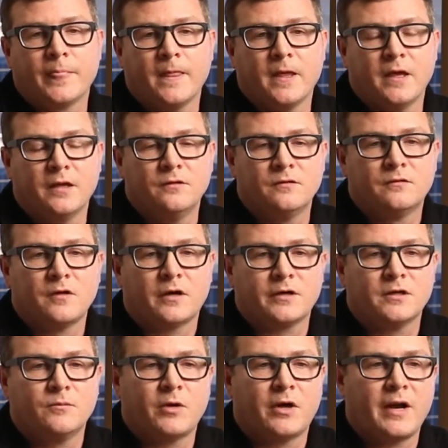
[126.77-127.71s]
and
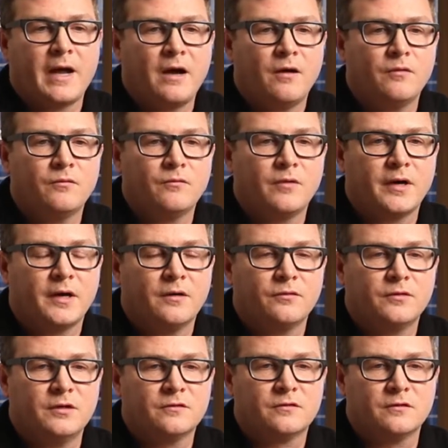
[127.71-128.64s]
talking about
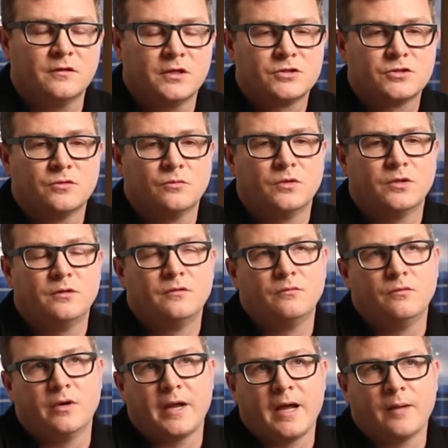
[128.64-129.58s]
how the installation
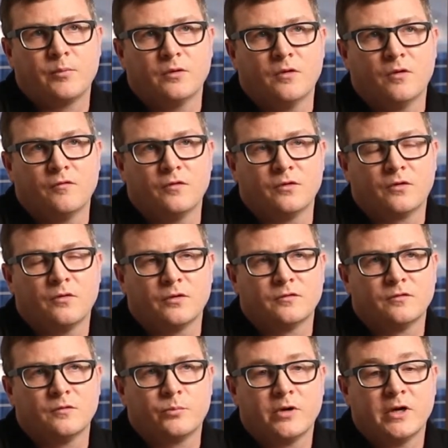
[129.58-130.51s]
would happen over the
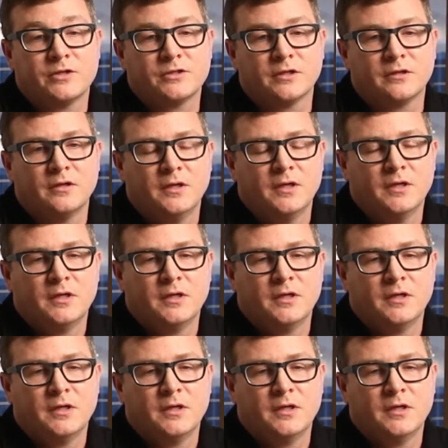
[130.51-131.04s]
course of the project,